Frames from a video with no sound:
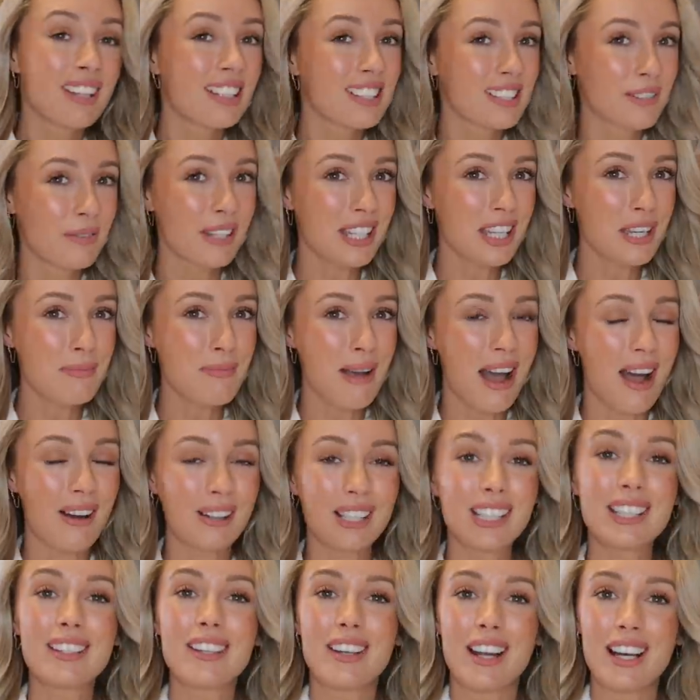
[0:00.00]
something about
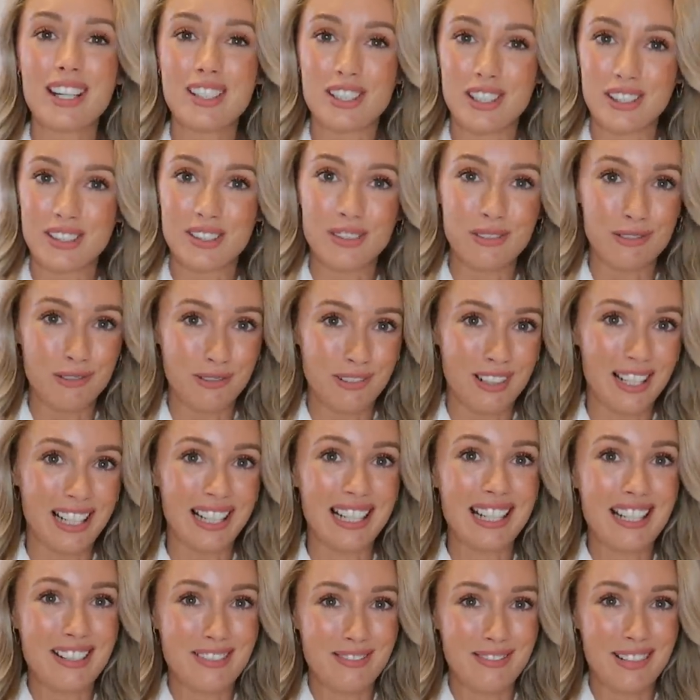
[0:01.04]
it that I just
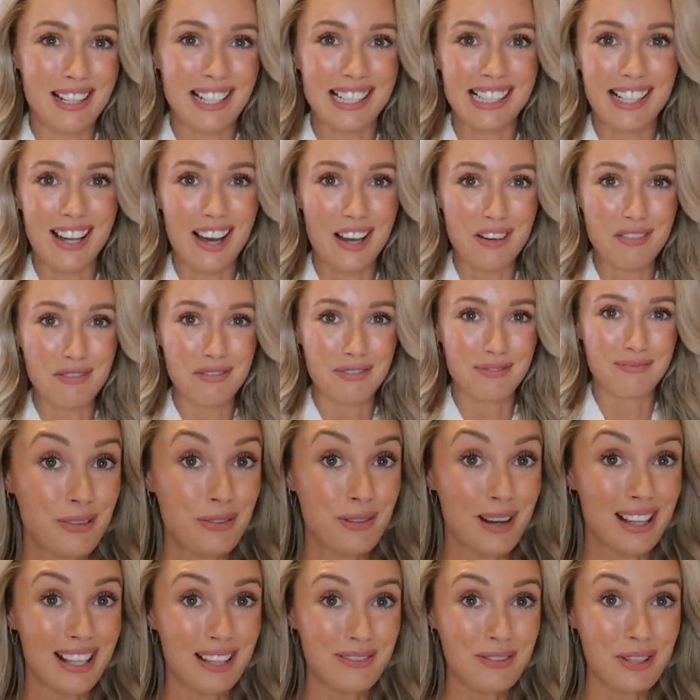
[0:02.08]
really, really love.
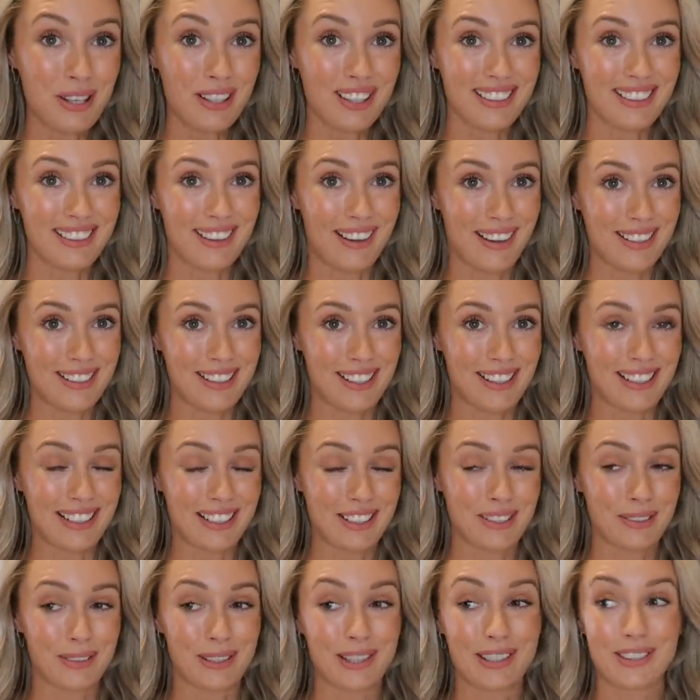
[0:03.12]
Well, I'm not gonna lie,
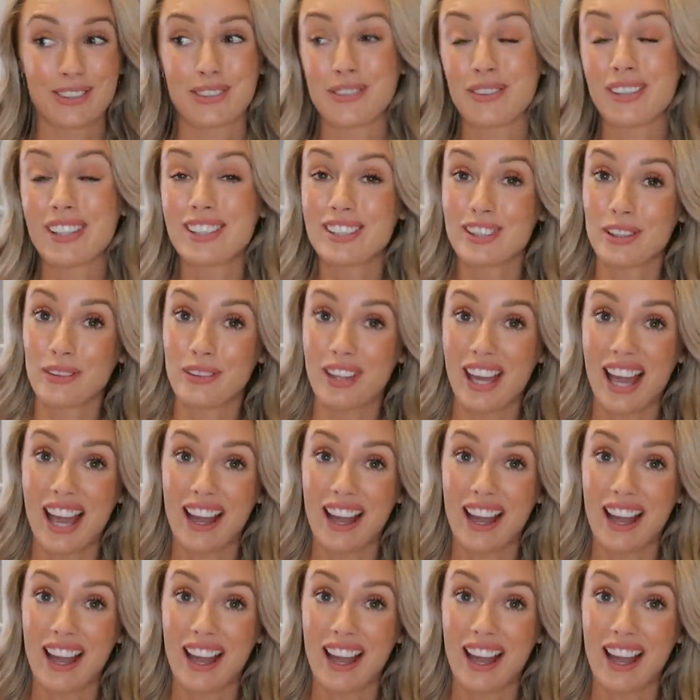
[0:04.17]
darlings, when I saw this on the